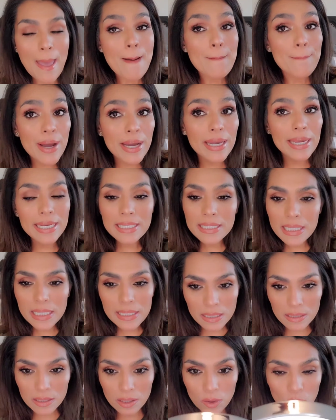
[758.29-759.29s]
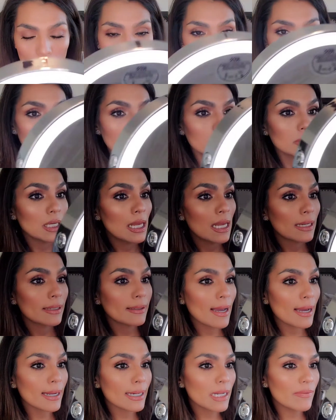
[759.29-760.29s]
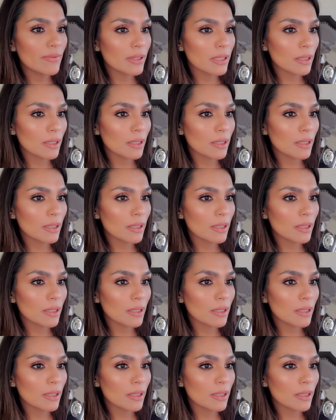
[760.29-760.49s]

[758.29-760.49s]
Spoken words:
But it doesn't look horrible. Not even